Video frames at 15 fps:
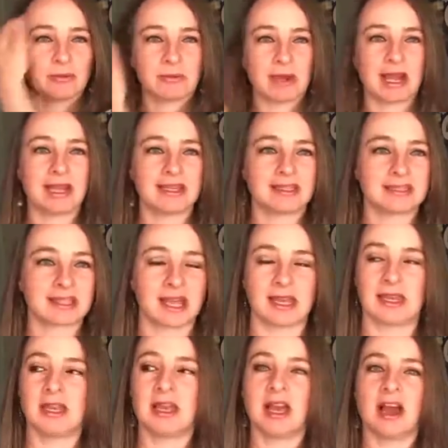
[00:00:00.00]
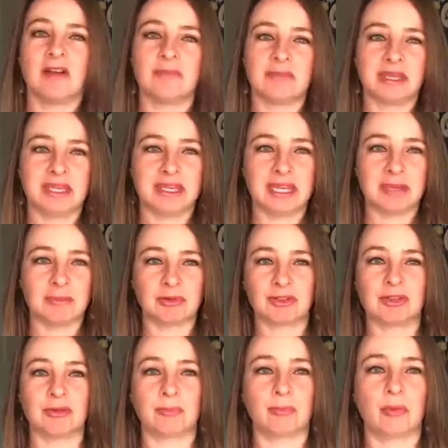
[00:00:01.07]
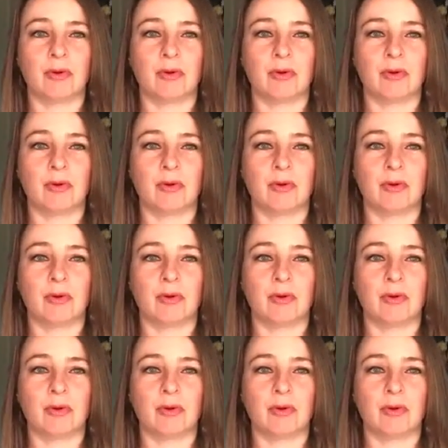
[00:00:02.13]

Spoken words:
mindset of being able to